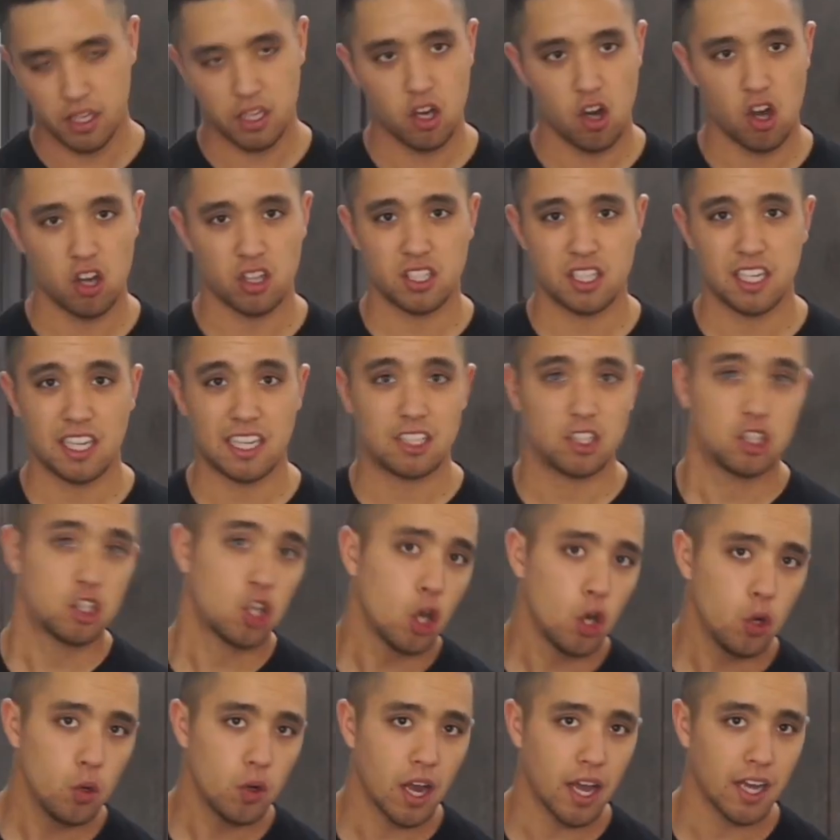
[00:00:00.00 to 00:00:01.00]
It costs like
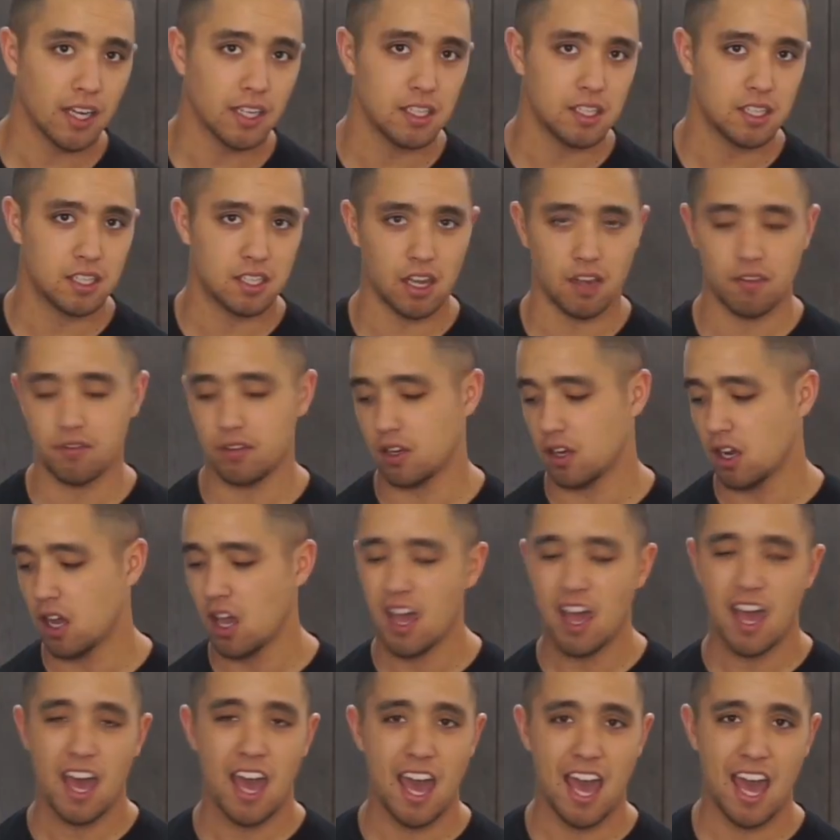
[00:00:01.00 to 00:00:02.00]
$2.97
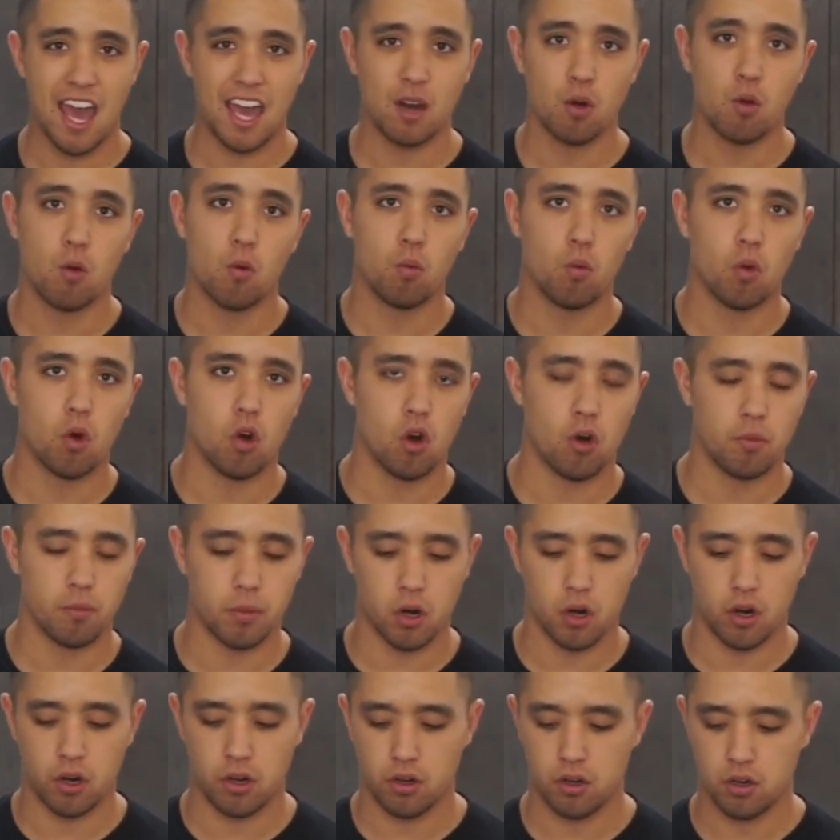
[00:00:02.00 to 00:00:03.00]
at
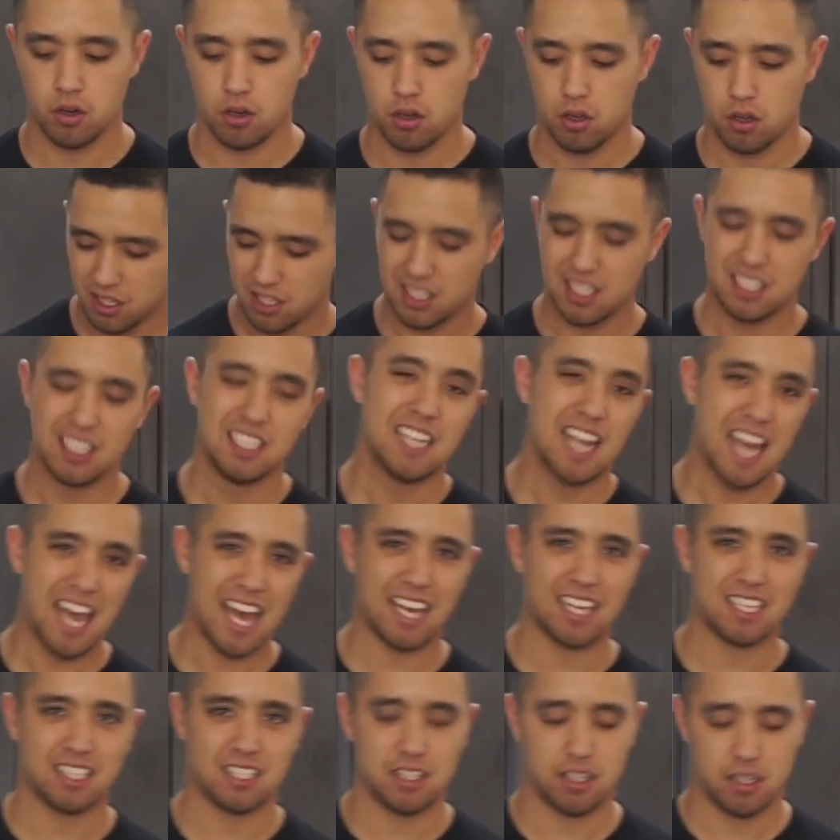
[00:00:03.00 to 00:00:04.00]
Walmart.
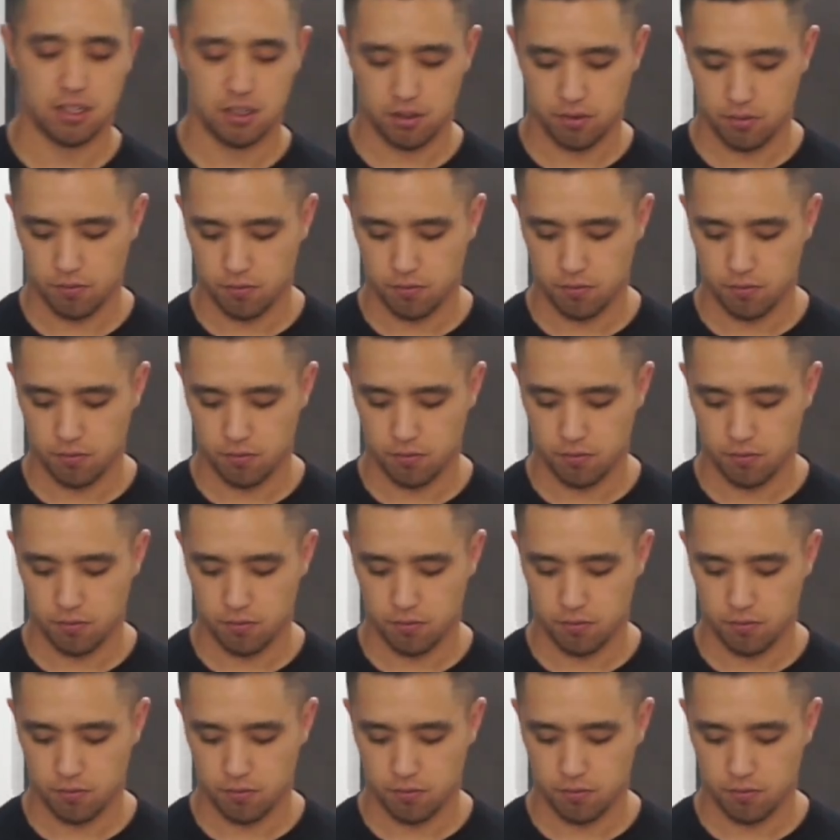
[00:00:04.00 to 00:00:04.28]
Next,